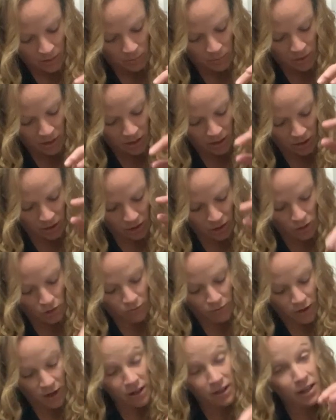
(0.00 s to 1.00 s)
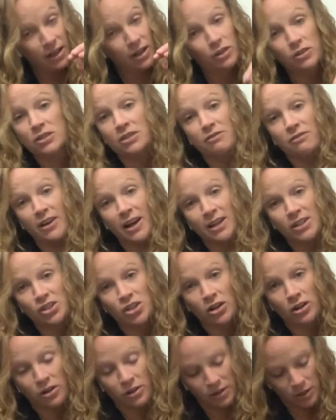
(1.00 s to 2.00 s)
But there you've got layers of
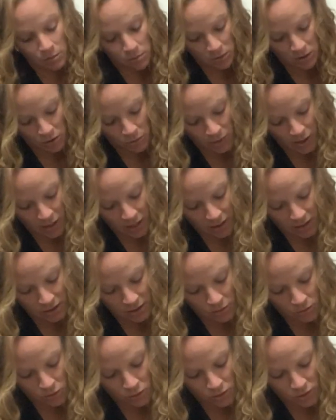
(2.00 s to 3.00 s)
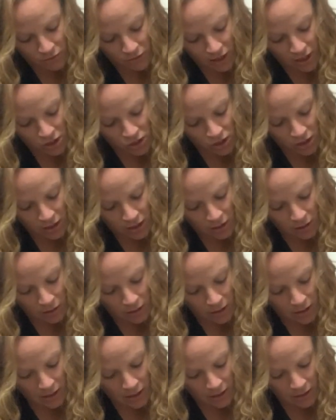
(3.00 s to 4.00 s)
fascia all in between, and so those fascia can
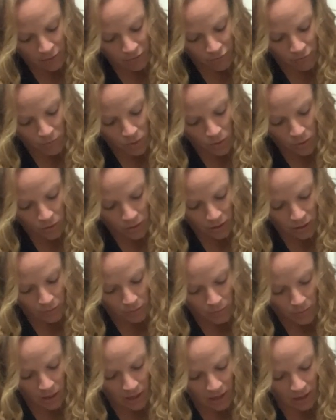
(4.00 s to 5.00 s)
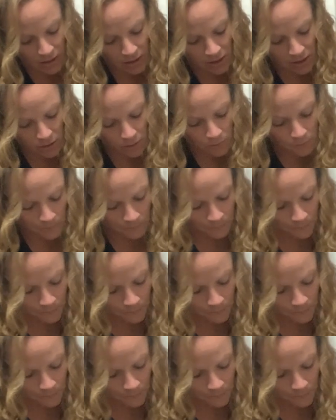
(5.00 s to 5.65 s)
kind of pull and bind. So